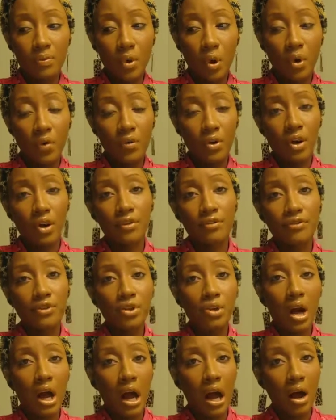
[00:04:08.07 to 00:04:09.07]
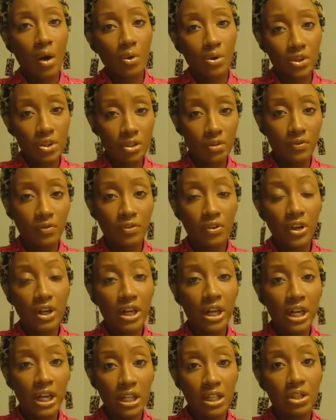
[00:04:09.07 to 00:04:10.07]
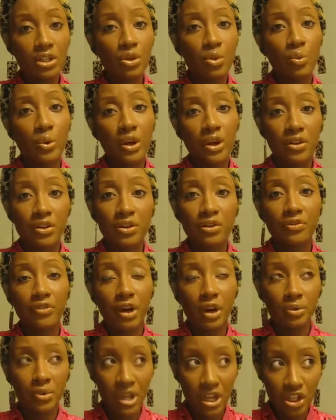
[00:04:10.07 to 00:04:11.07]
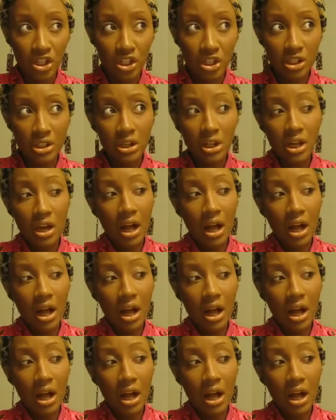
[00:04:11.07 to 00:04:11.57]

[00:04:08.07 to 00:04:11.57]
over a few hours into wearing the foundation,